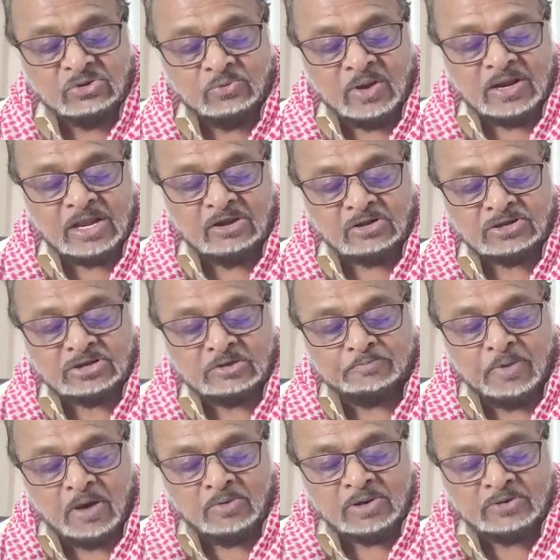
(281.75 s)
when they got into
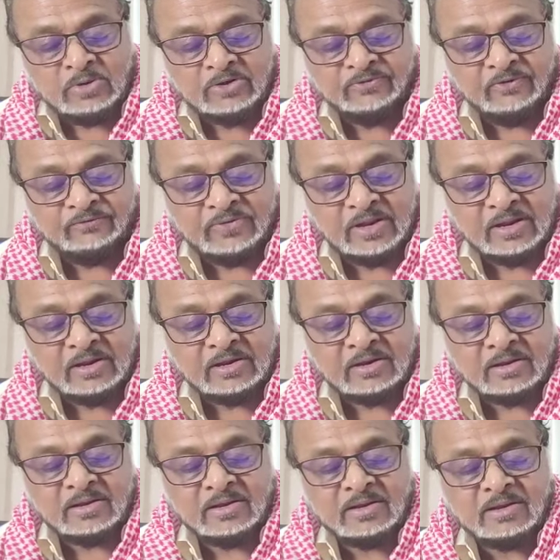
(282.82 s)
power in
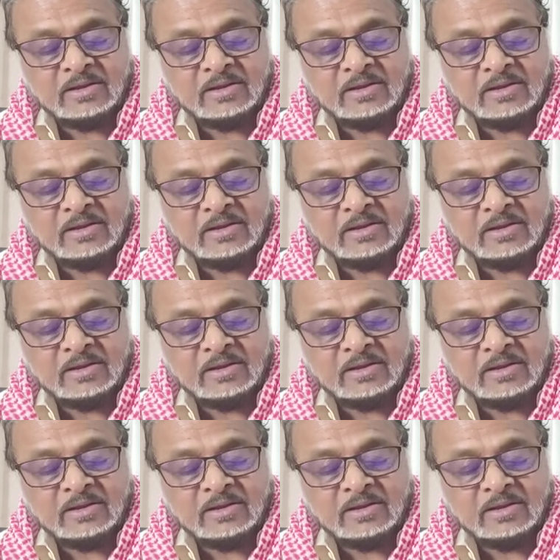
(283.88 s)
2015.